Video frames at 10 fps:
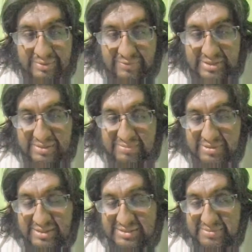For example,
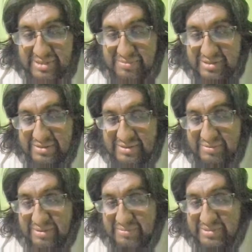the decimal number 3,
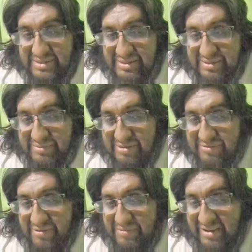when represented with
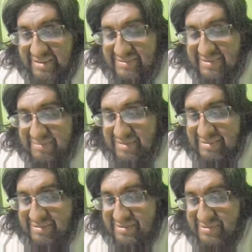4 bits in
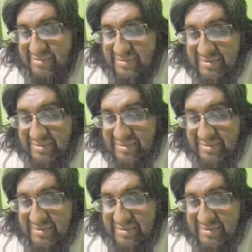base 2,